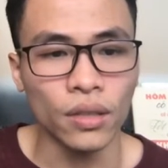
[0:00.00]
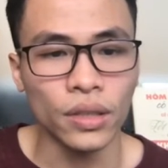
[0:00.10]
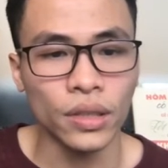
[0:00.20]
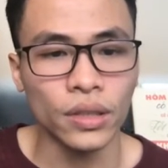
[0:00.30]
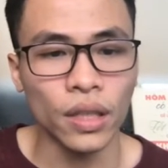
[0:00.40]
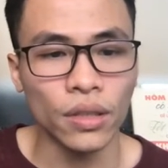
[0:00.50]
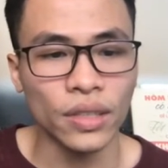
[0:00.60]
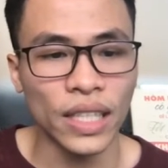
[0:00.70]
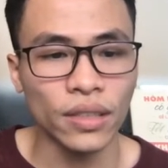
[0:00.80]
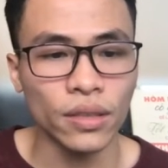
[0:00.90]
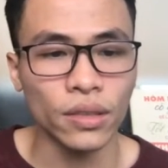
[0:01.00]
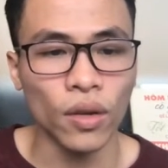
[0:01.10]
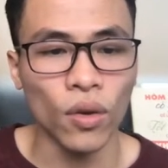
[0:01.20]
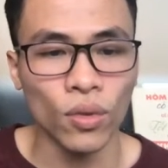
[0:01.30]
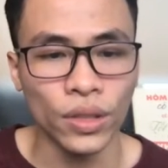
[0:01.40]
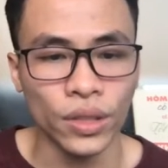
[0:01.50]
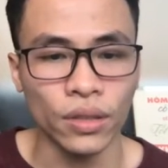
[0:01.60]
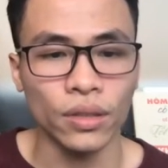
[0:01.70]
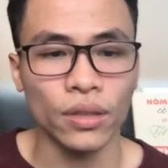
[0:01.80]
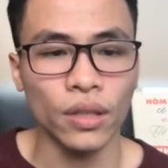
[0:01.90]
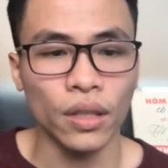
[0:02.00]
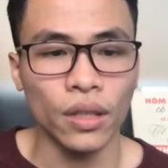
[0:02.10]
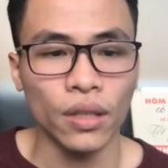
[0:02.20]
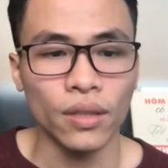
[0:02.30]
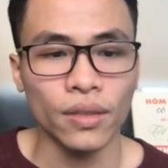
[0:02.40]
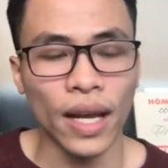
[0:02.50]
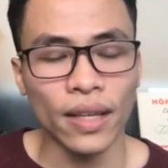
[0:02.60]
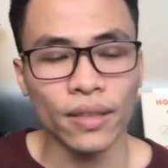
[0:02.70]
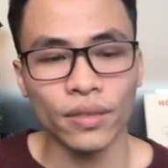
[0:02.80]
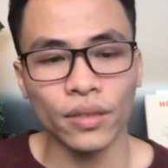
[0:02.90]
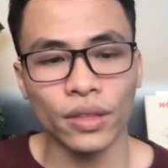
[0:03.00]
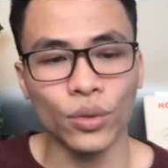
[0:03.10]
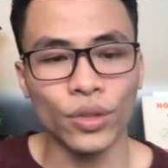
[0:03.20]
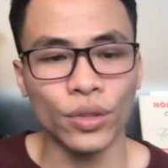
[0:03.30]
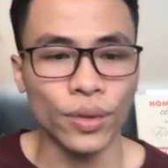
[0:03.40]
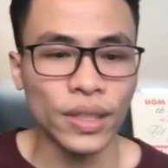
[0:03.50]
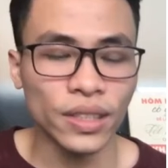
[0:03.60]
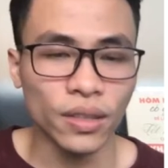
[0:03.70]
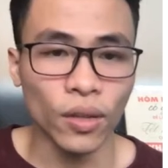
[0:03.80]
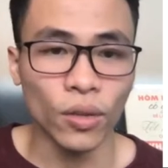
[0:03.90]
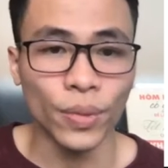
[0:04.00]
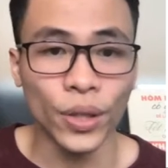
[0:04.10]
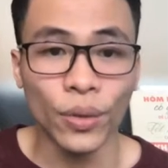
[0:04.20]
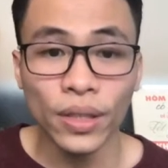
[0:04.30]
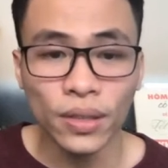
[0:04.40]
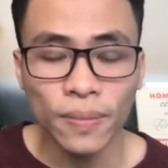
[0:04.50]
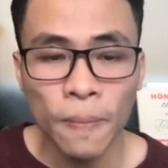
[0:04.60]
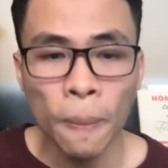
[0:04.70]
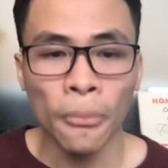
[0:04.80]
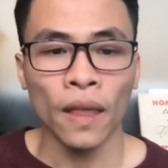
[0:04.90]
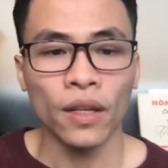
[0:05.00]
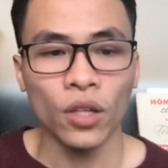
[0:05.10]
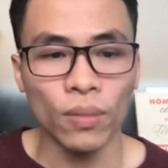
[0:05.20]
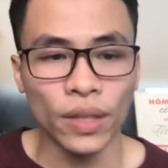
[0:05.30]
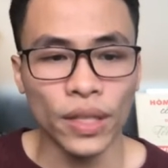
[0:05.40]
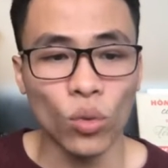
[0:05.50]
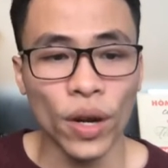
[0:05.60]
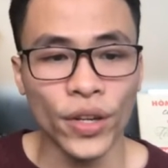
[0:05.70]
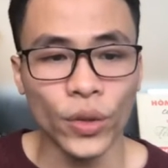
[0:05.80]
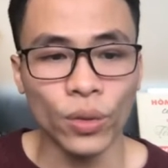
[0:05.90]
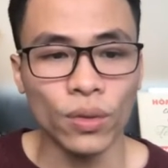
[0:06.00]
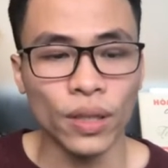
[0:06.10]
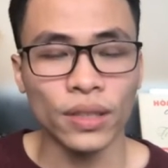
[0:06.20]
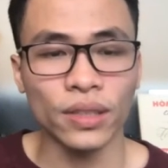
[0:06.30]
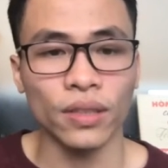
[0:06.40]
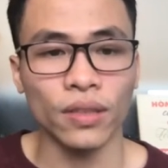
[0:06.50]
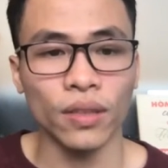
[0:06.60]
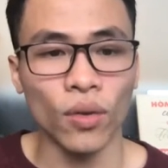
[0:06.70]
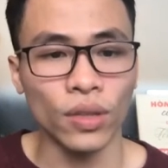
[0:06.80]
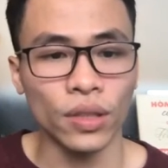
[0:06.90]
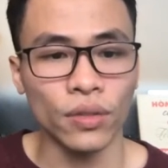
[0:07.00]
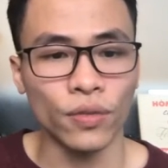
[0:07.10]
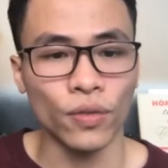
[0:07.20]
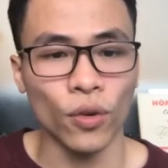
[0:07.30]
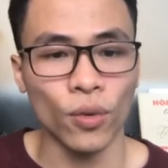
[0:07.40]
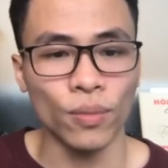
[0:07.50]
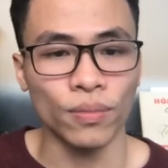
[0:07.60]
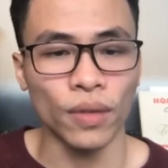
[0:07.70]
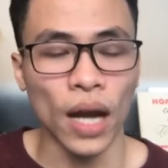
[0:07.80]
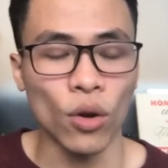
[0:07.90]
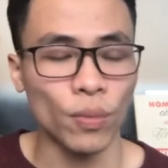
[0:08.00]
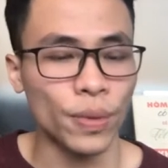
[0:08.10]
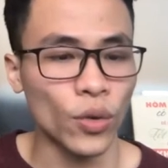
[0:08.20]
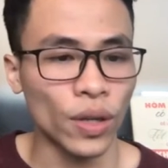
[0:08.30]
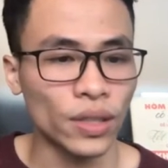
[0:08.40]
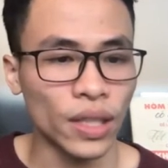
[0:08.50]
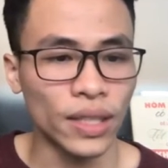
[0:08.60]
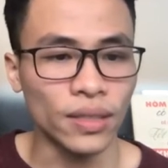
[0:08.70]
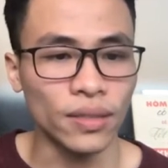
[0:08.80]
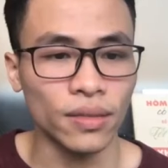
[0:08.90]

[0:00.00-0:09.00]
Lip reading: could not cancel the order that you created on POS. Normally, when you created an order from our POS, it